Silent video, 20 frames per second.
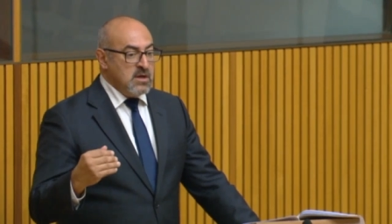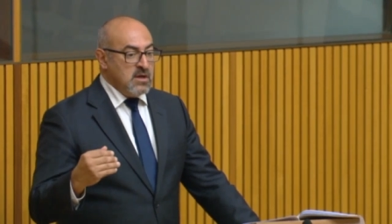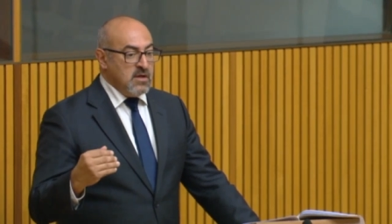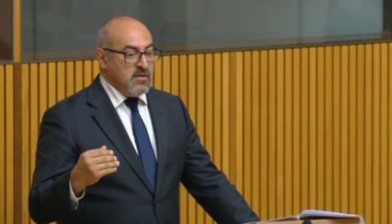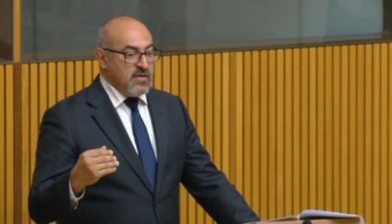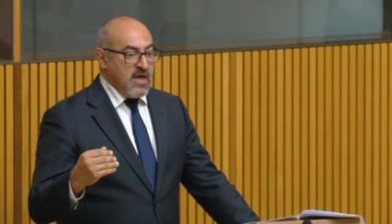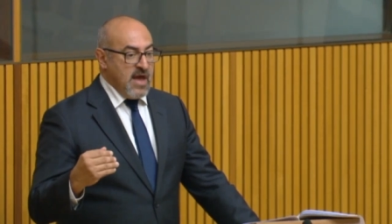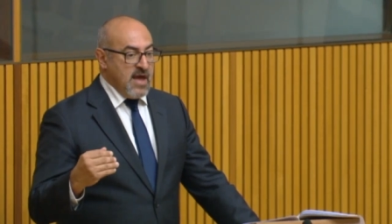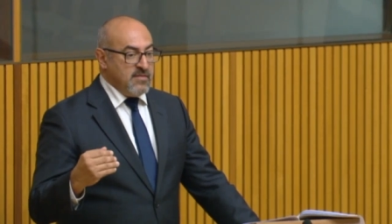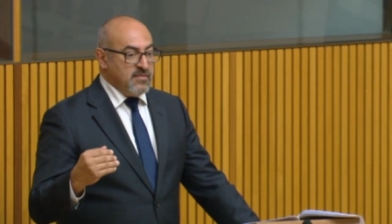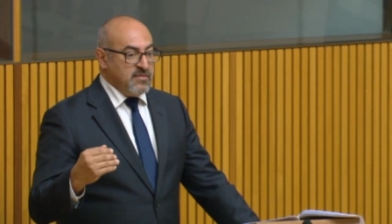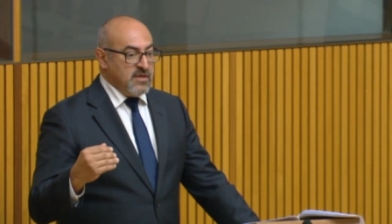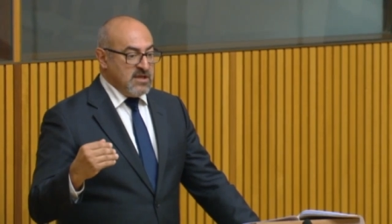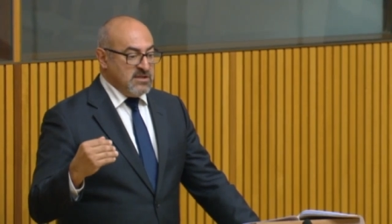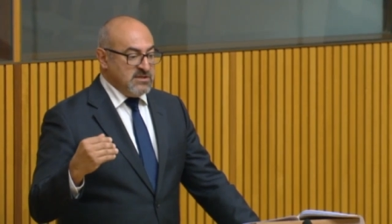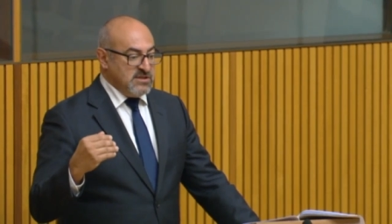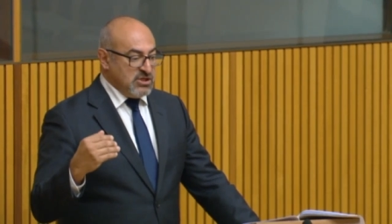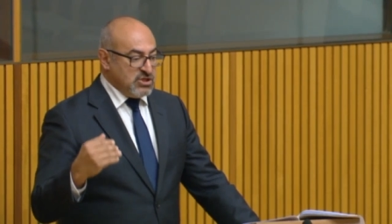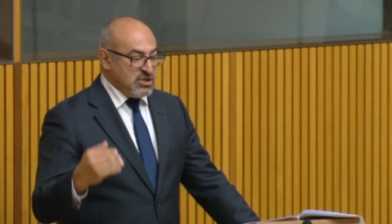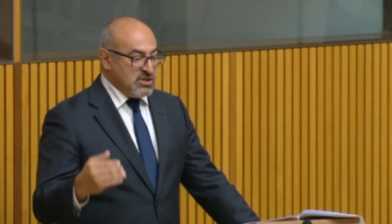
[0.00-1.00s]
that the
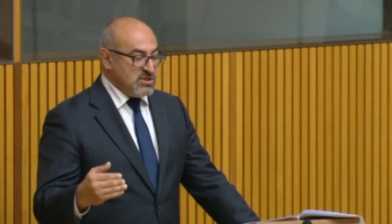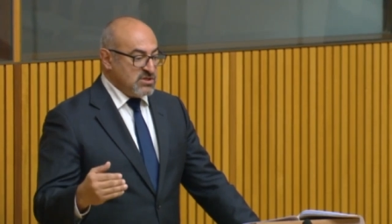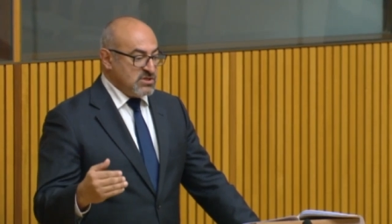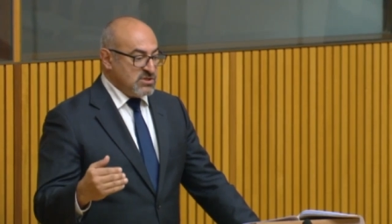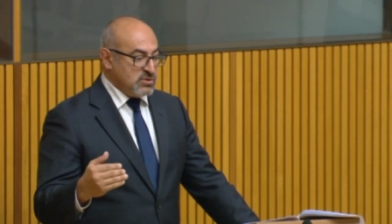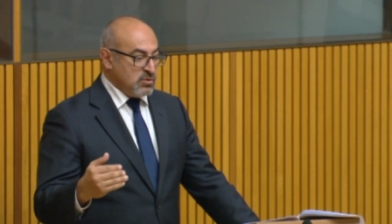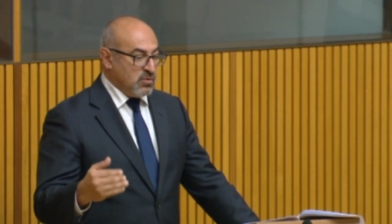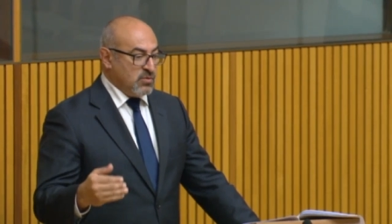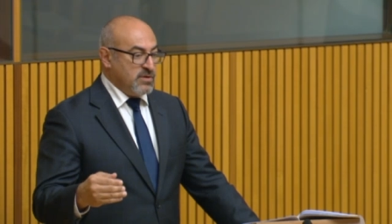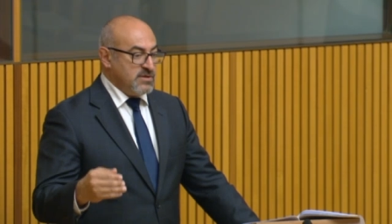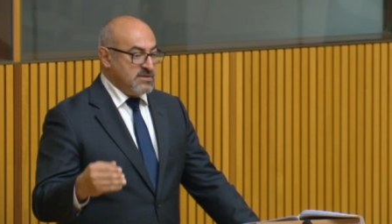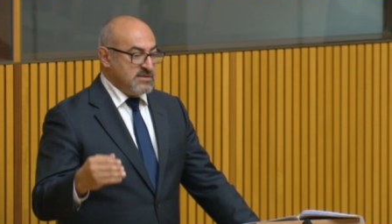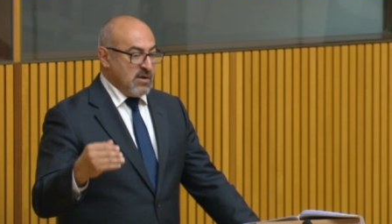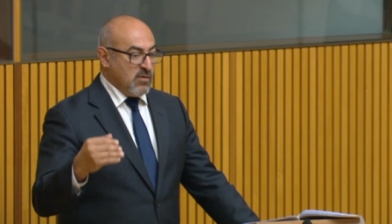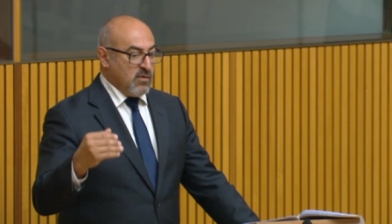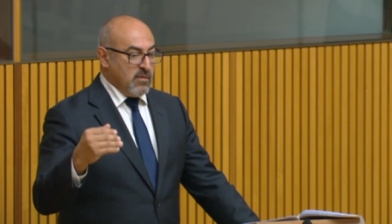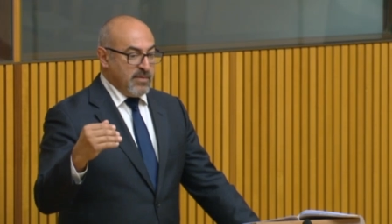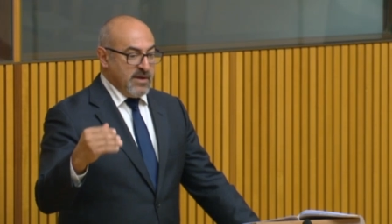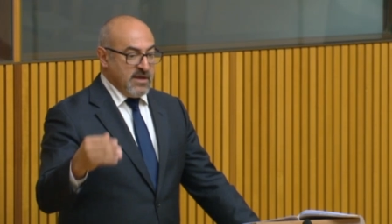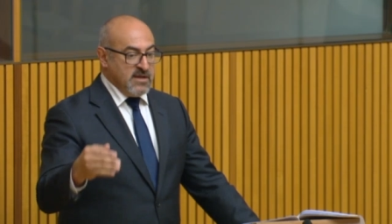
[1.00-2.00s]
Indigenous stories that were
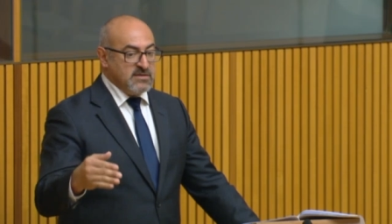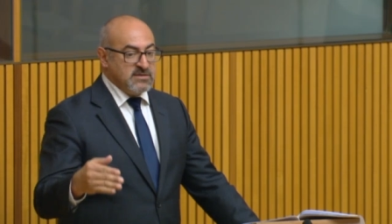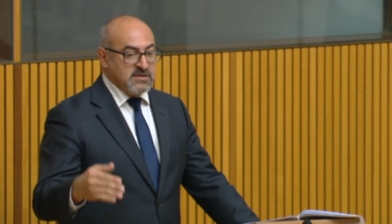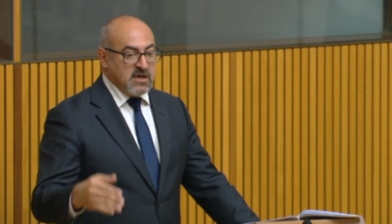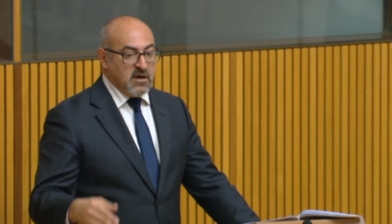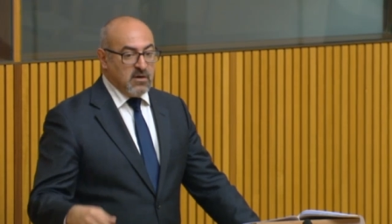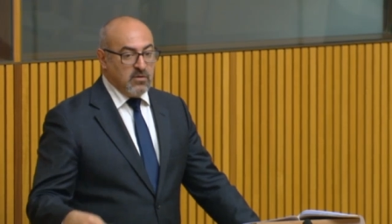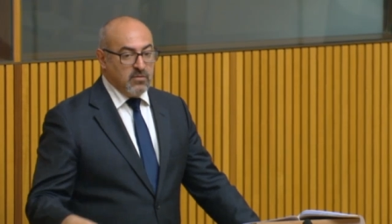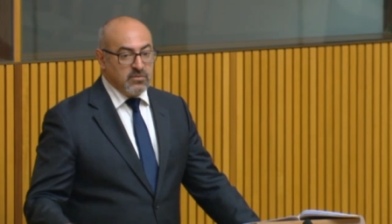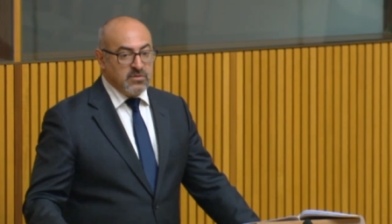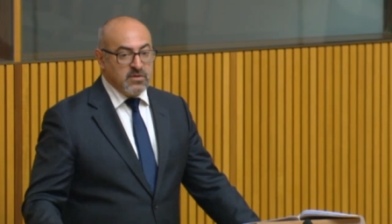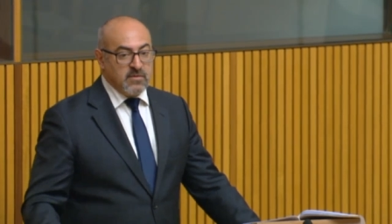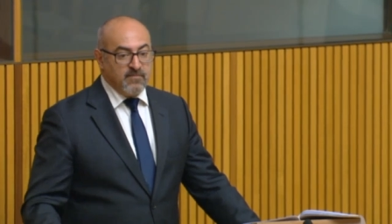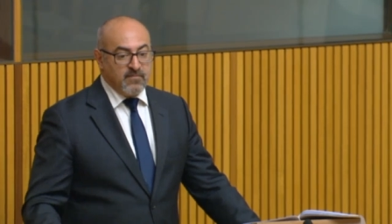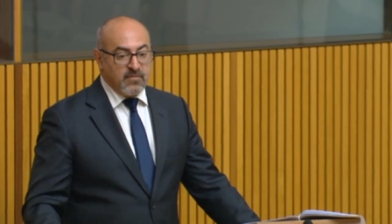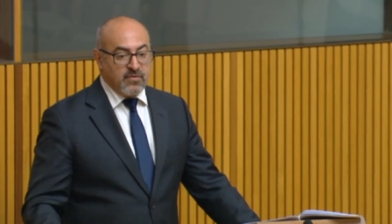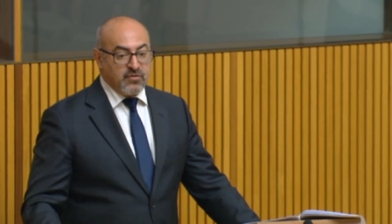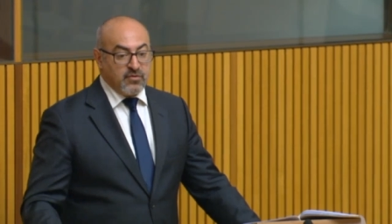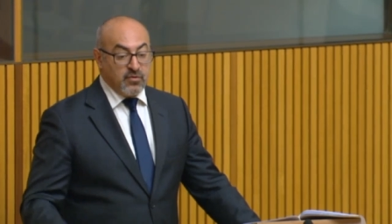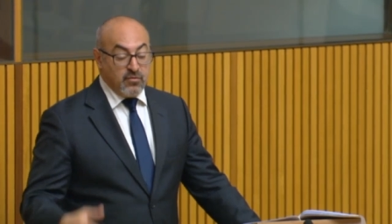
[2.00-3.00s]
being told
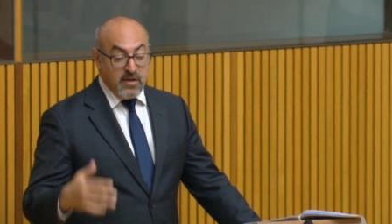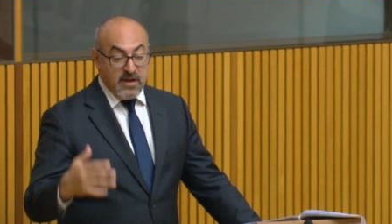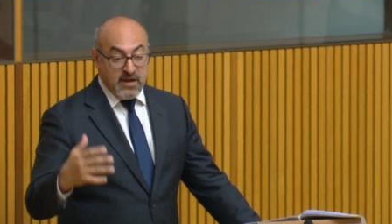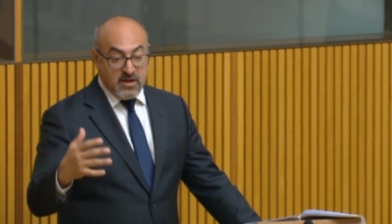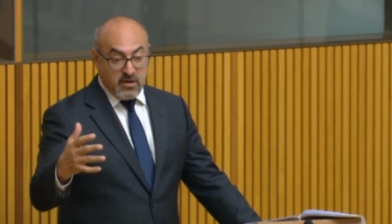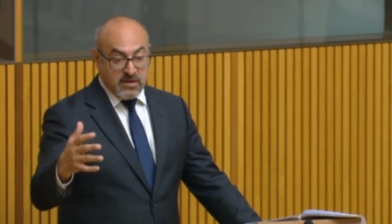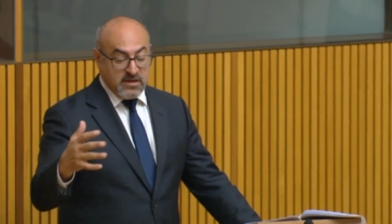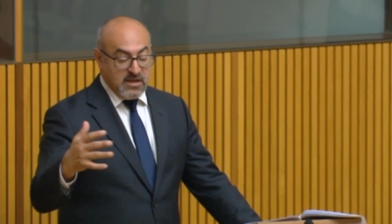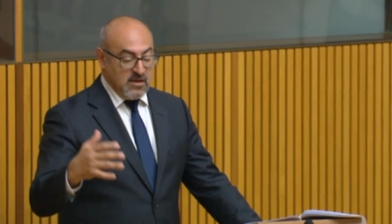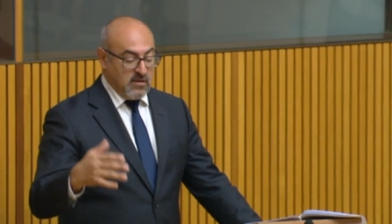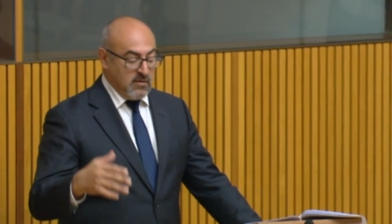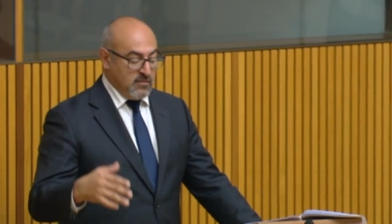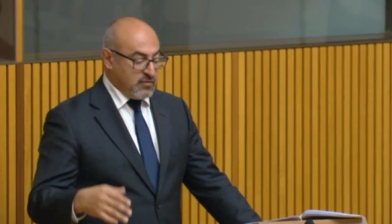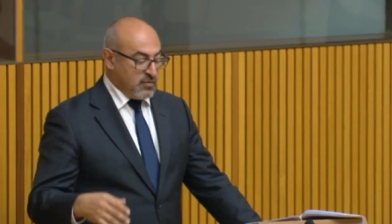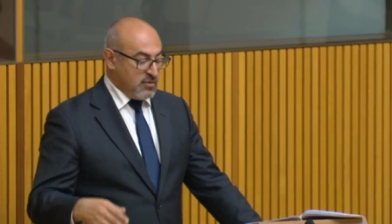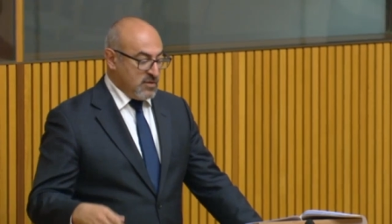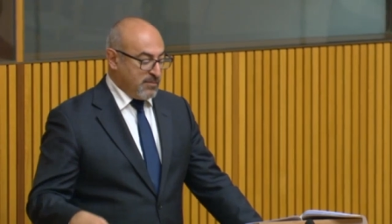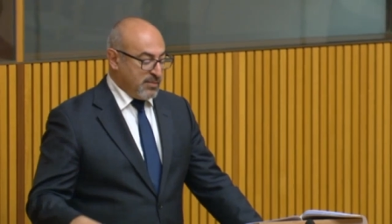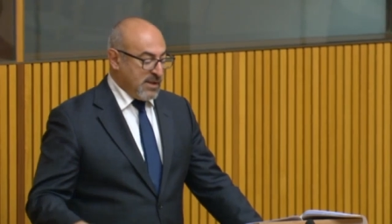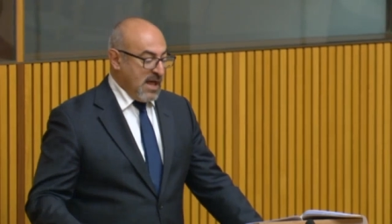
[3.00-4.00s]
through
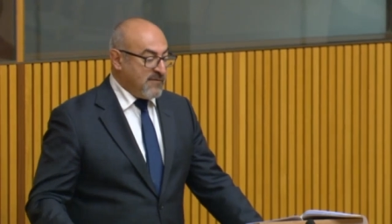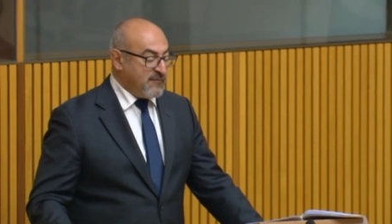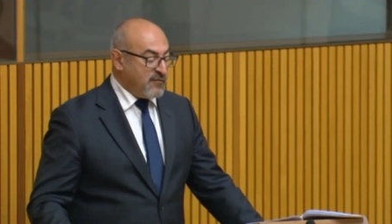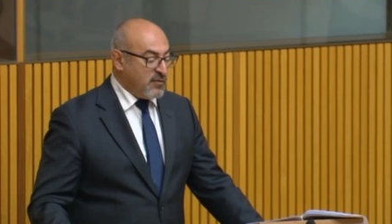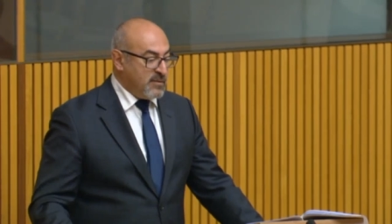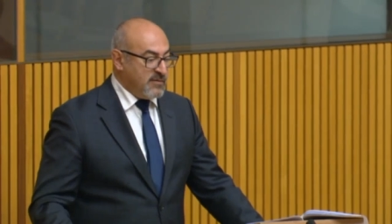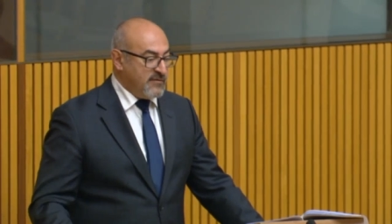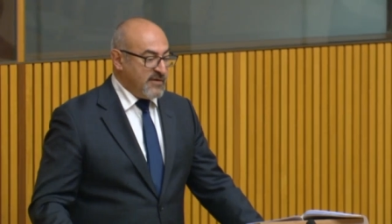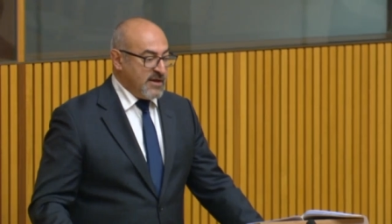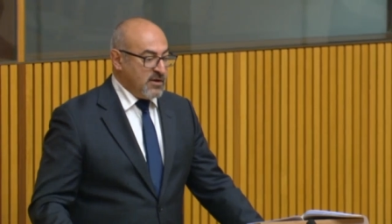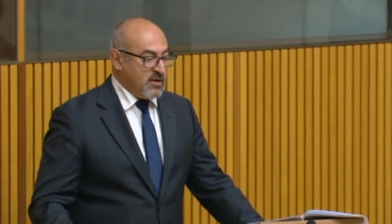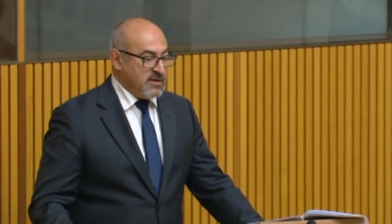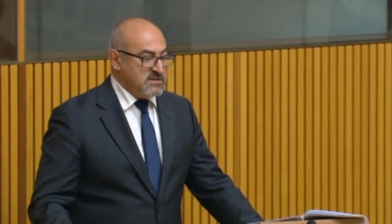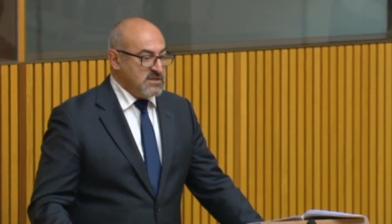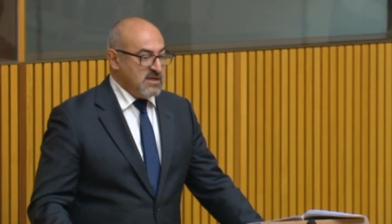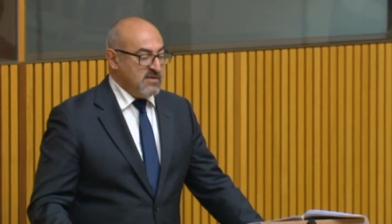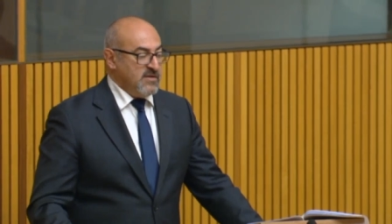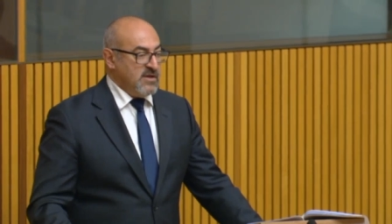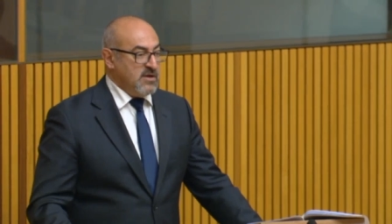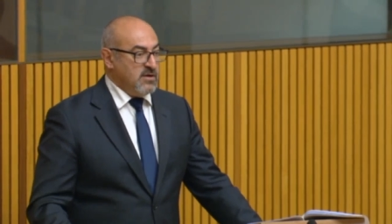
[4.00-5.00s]
the platform of
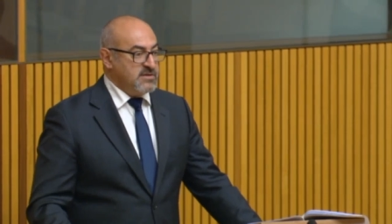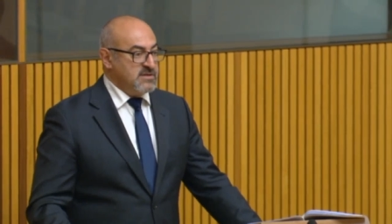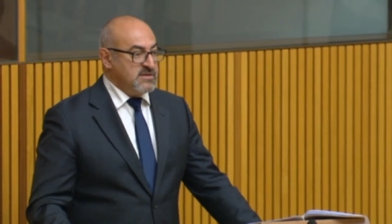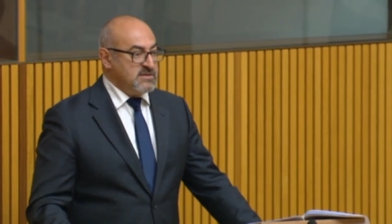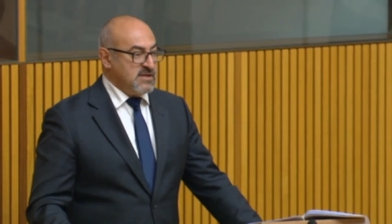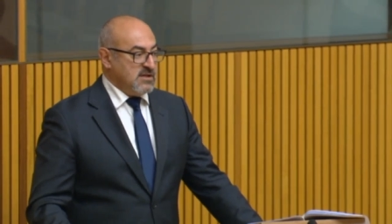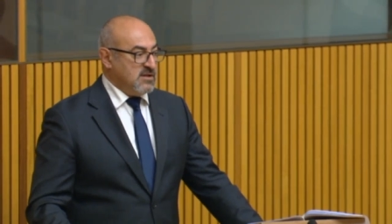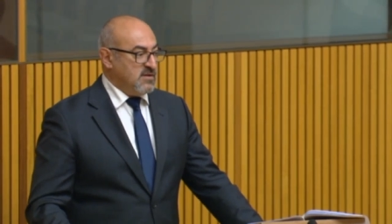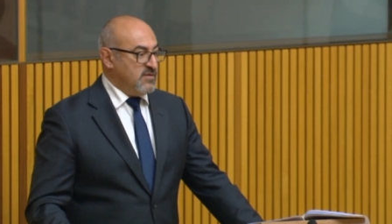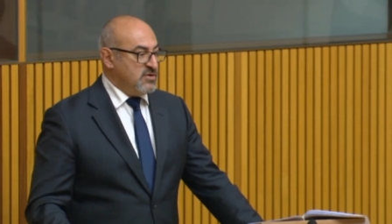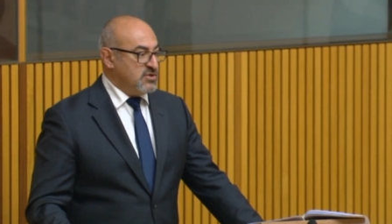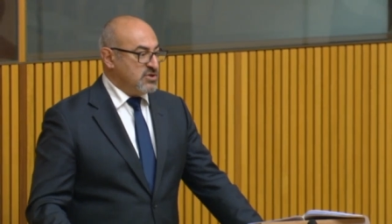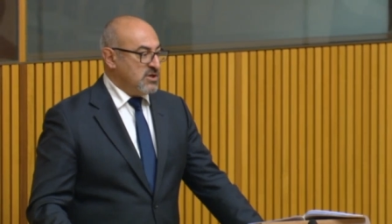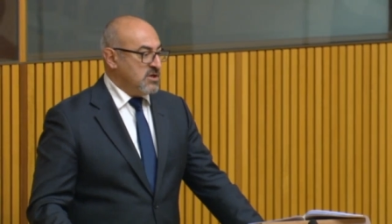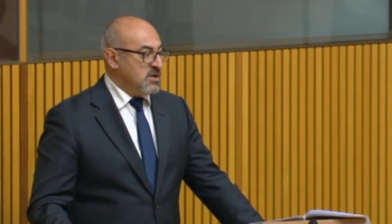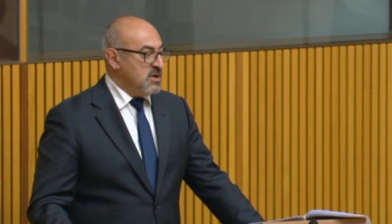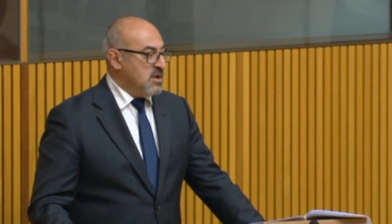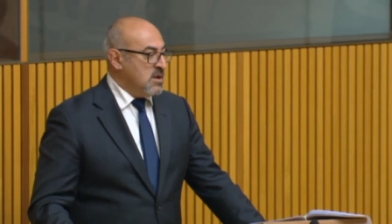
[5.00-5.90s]
NITV on the television